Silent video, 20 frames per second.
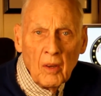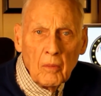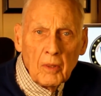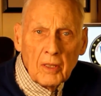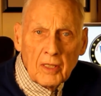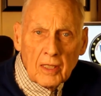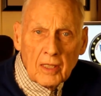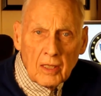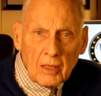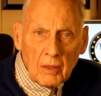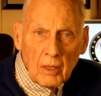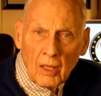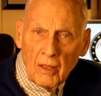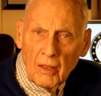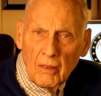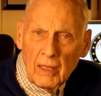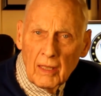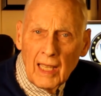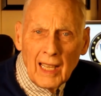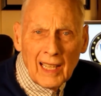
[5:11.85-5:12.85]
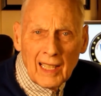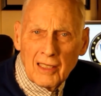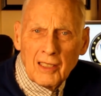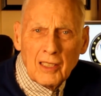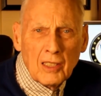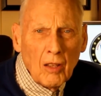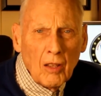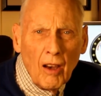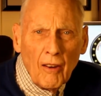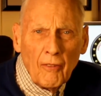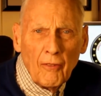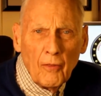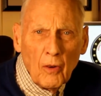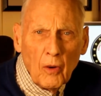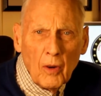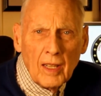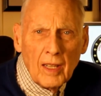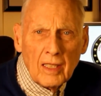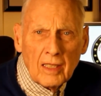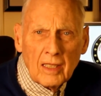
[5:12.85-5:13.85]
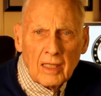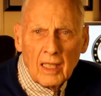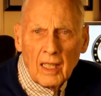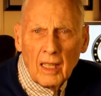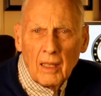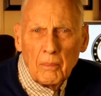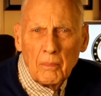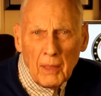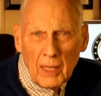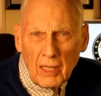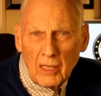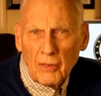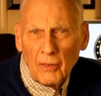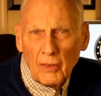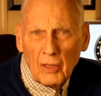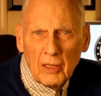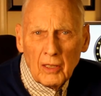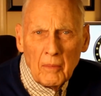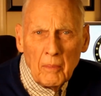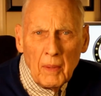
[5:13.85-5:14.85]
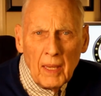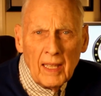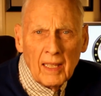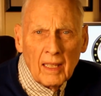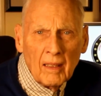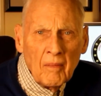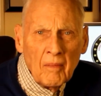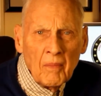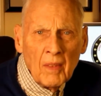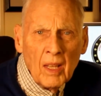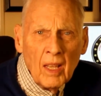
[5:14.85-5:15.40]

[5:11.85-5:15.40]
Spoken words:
he had a soft voice and a peaceful demeanor.